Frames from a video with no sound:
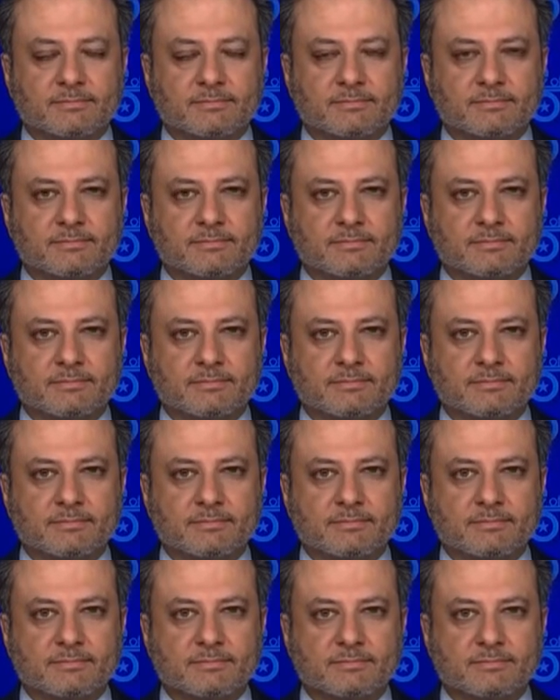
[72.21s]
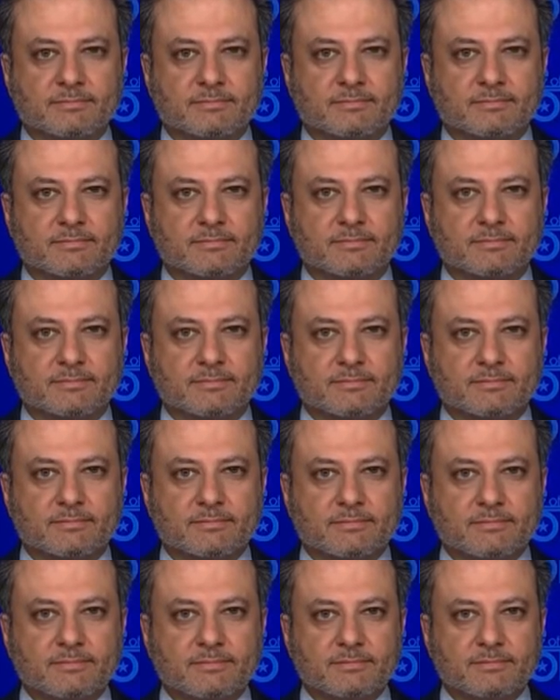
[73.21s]

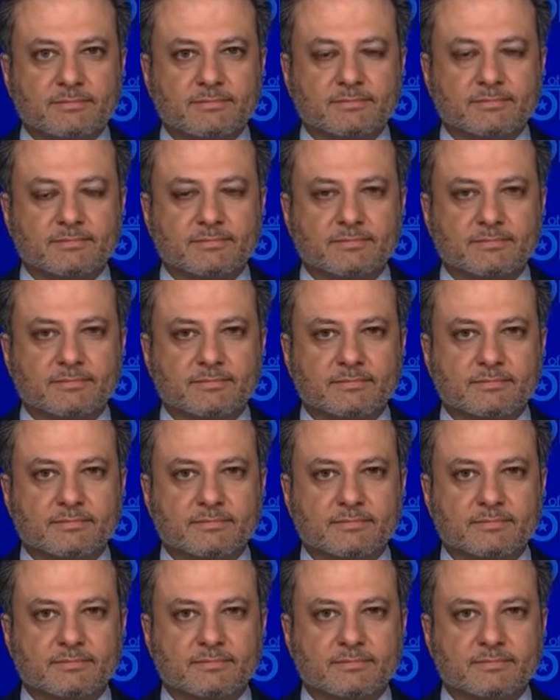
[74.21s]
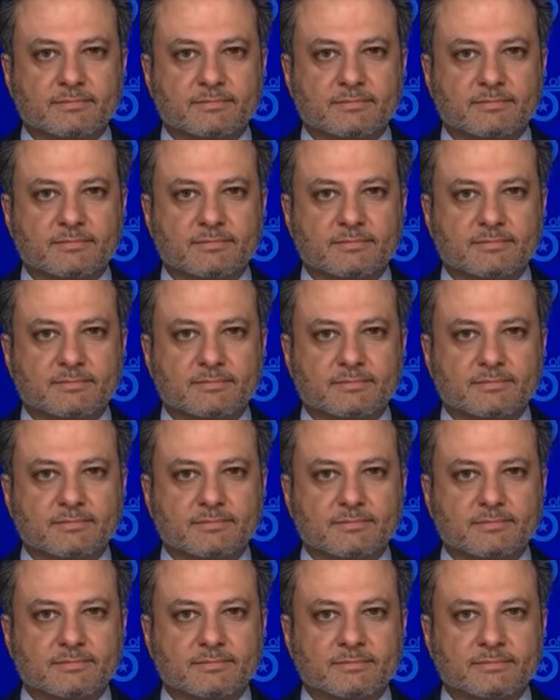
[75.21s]

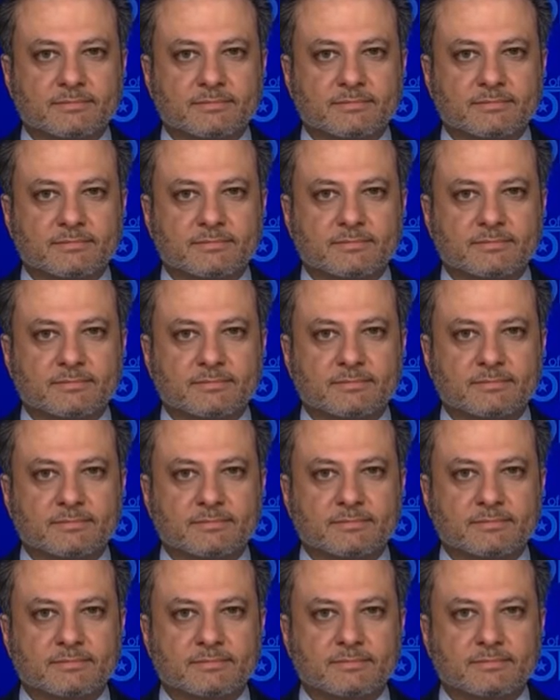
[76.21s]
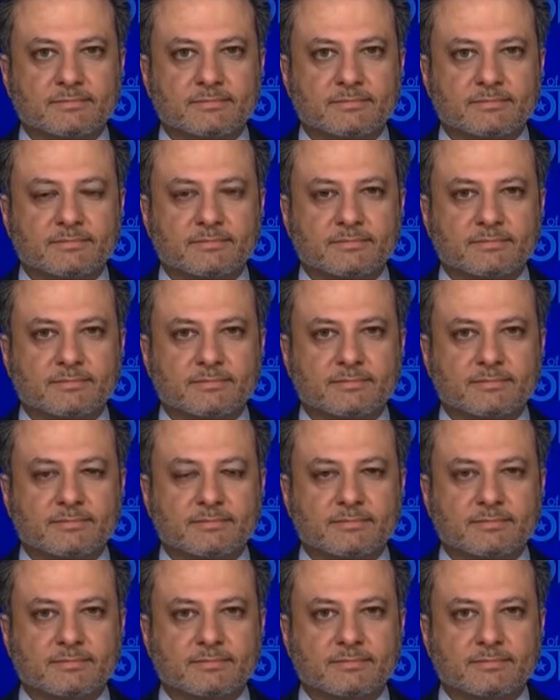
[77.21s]

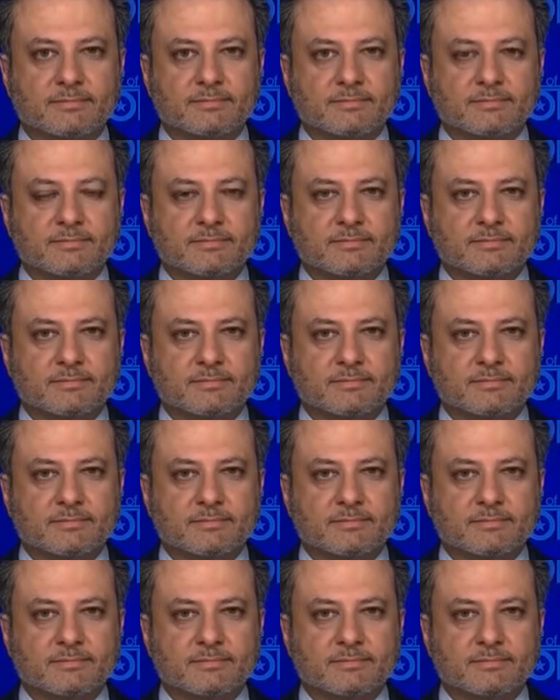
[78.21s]
(not speaking)